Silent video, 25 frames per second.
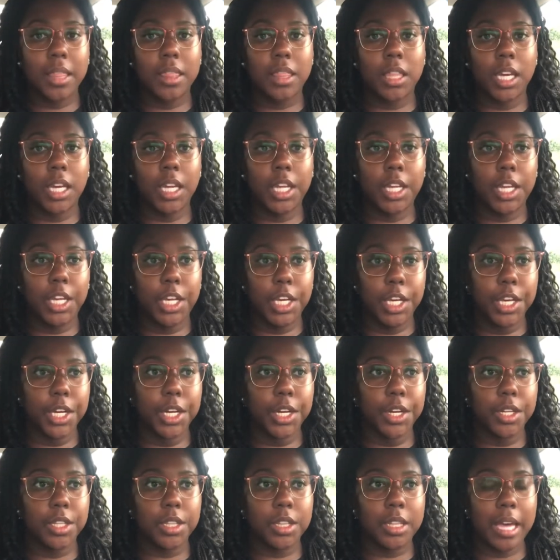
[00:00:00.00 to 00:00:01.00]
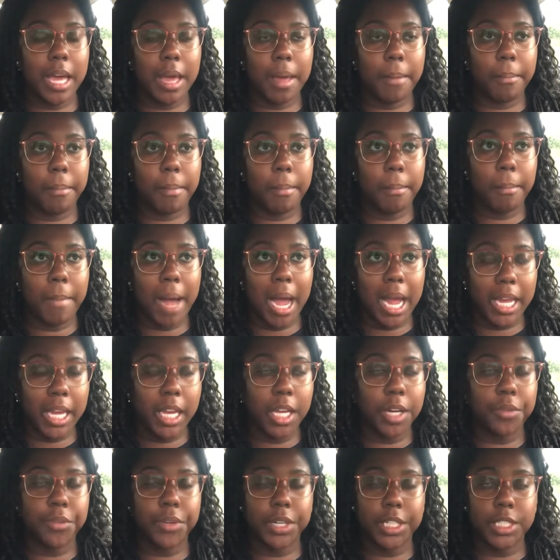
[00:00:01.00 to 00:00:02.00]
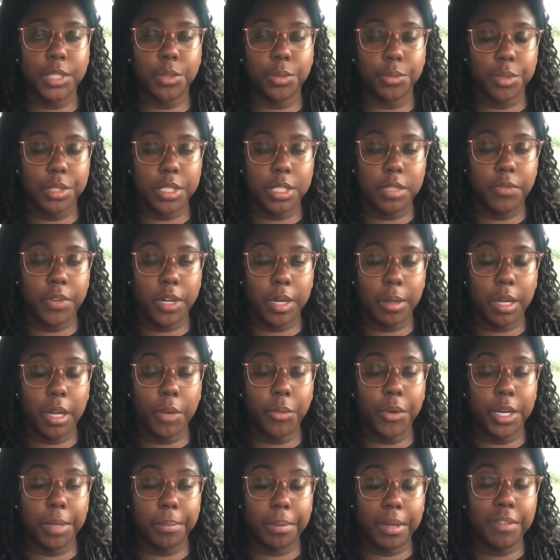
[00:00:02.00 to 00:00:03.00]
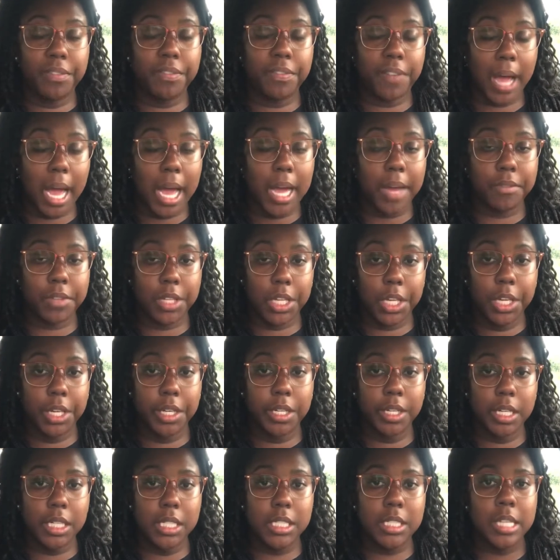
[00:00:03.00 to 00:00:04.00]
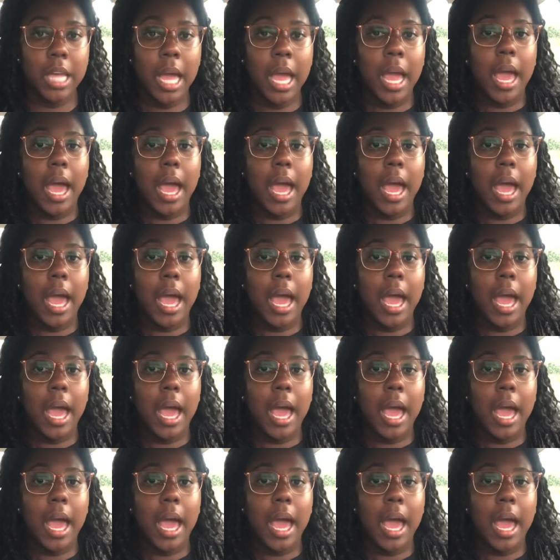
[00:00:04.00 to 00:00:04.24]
the year that my anniversary was finna get ready to be five years,